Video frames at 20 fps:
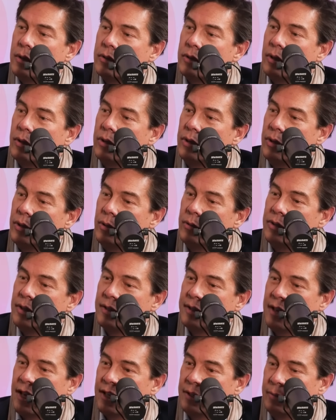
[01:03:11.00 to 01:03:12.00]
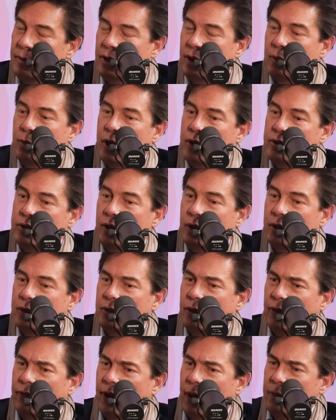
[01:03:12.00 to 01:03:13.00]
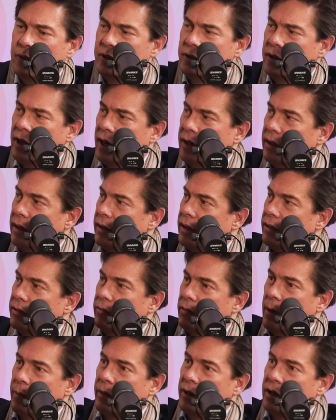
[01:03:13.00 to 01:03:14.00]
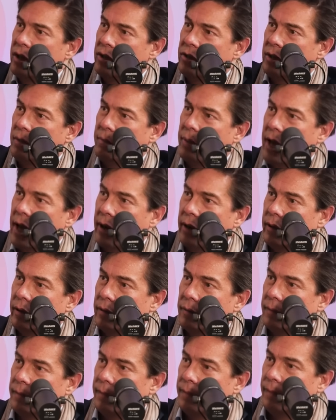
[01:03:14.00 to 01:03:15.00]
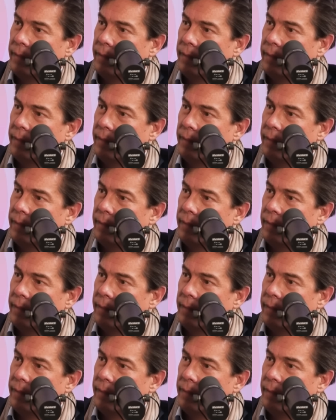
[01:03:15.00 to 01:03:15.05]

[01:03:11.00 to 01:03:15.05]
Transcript: So you just asked me the question. So if I'm stuck to this repetition pattern,